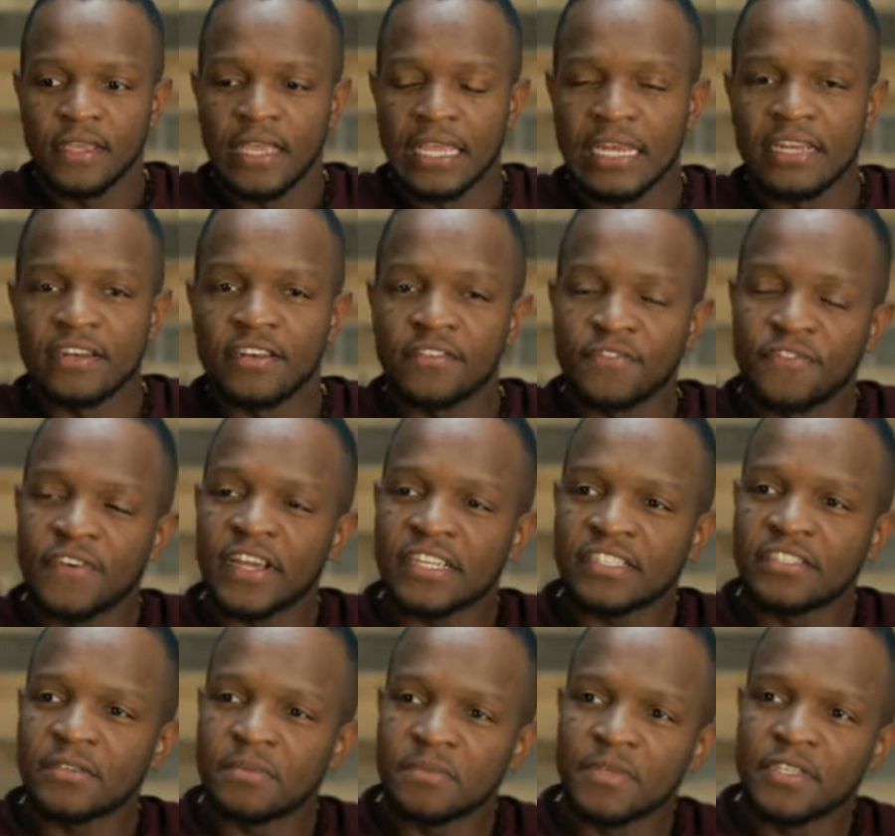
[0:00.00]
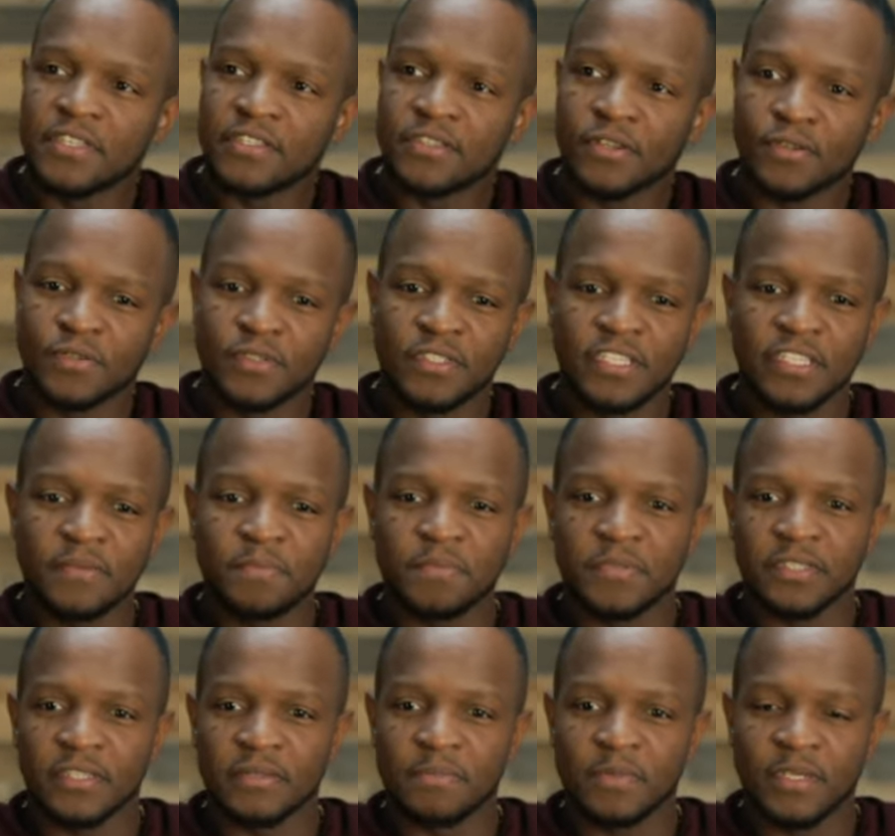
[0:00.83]
And it affected me so
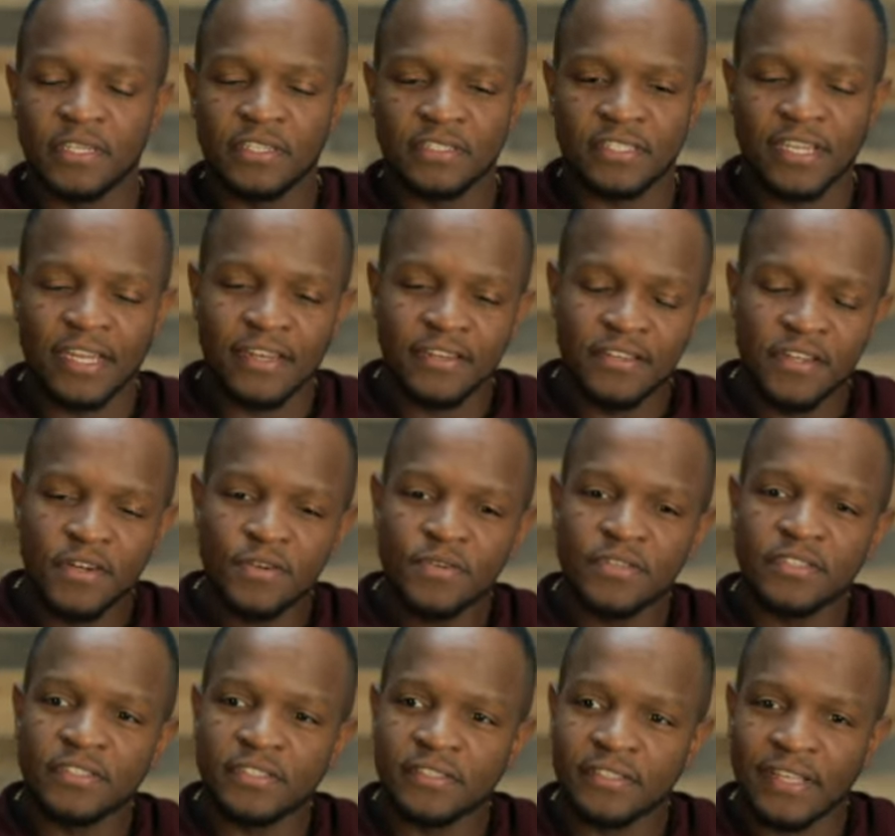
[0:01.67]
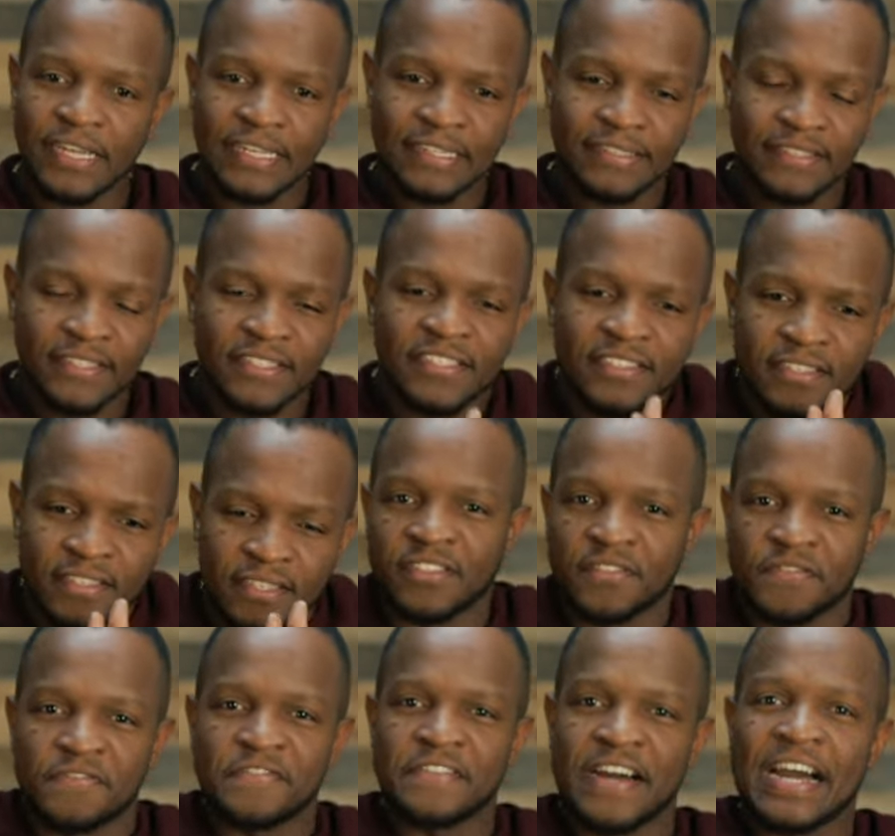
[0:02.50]
deeply because I noticed like this
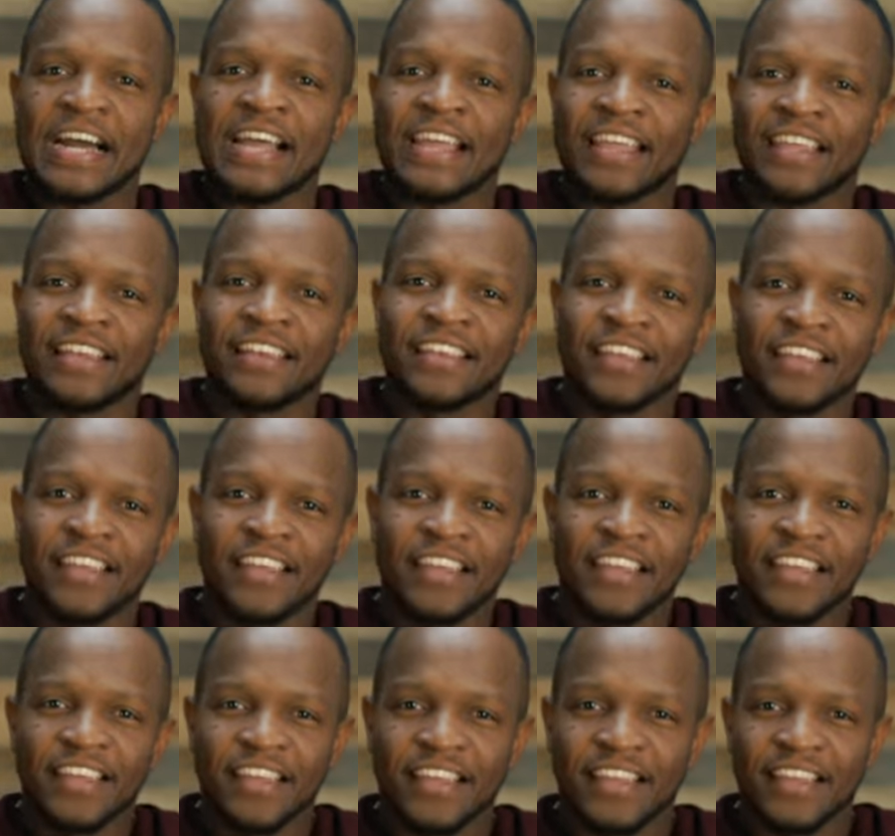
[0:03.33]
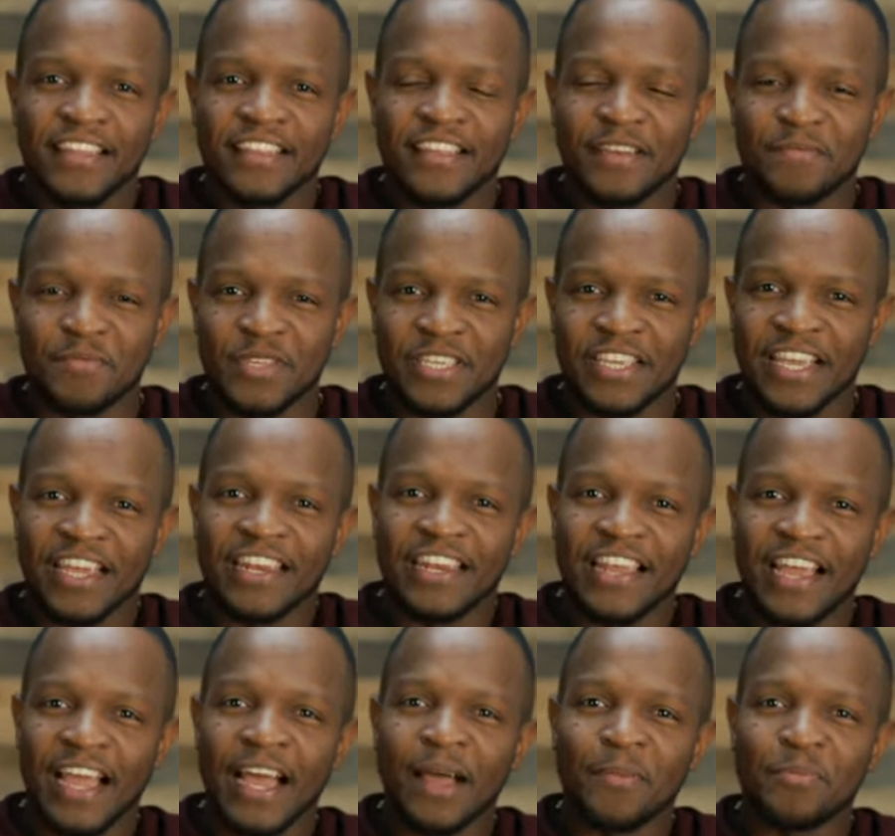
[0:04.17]
divide that began
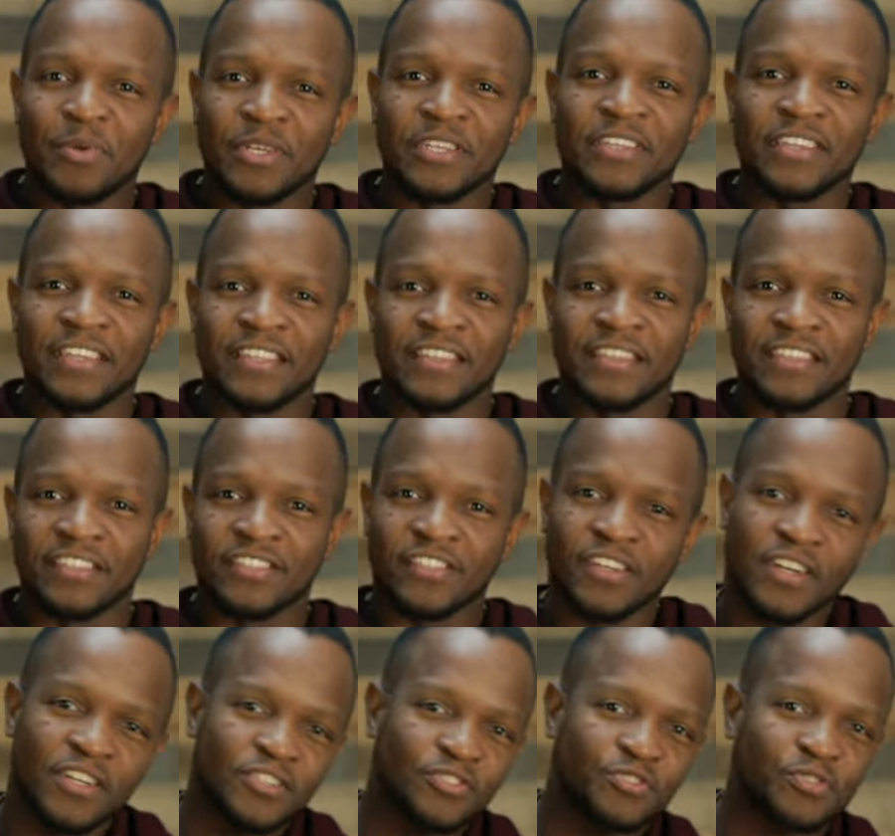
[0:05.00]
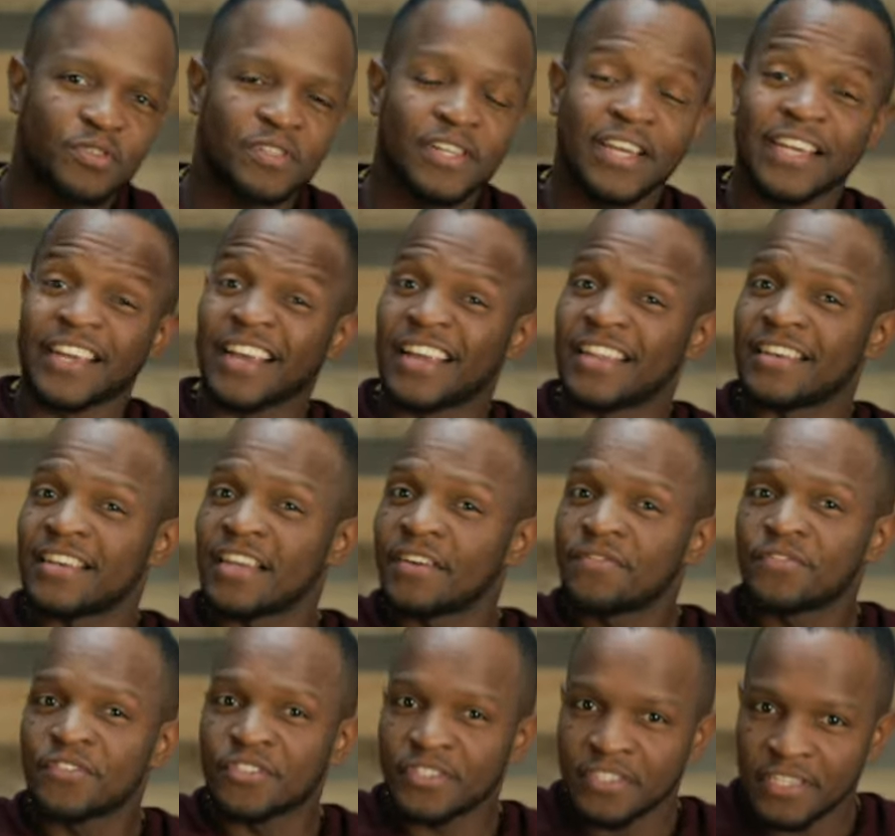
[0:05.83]
to happen in this country like I'd
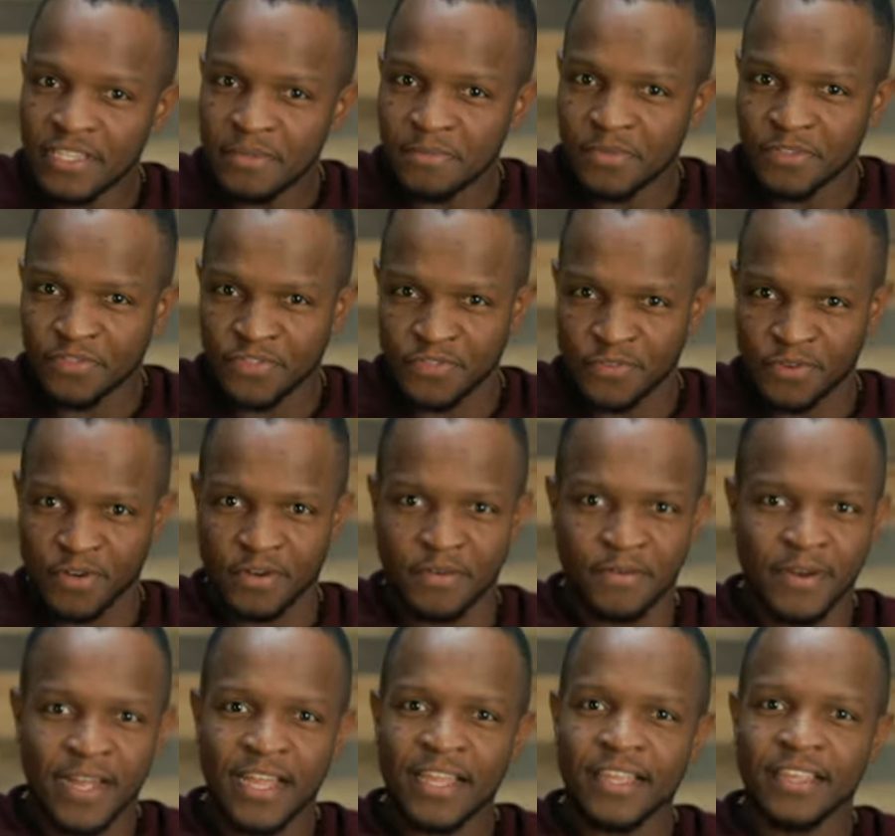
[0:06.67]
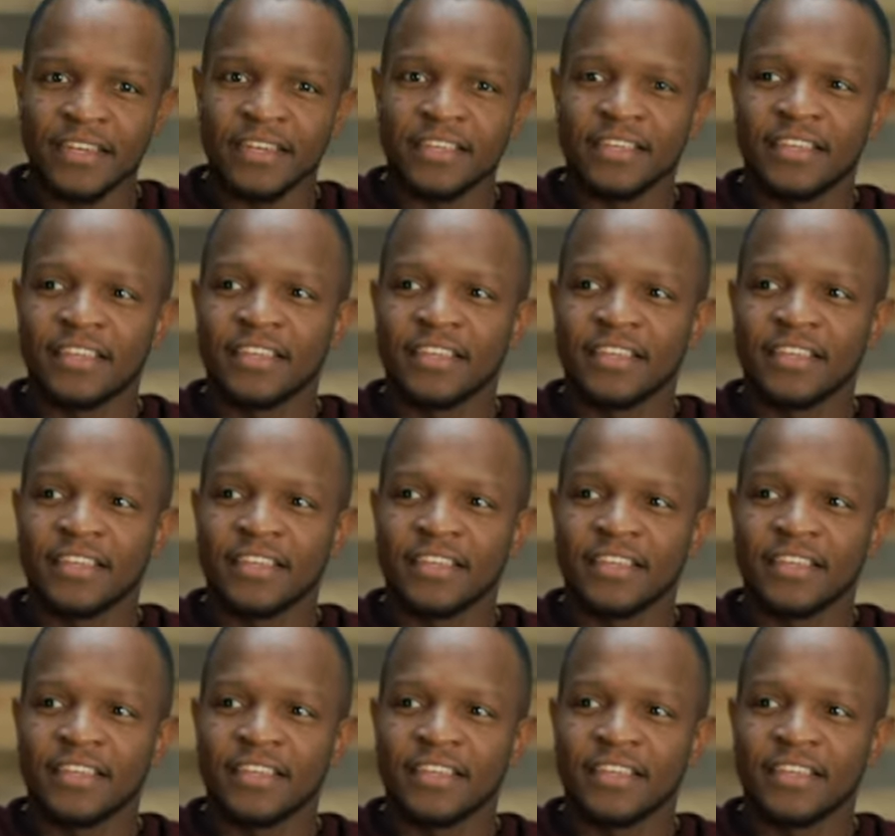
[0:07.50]
never seen before, right?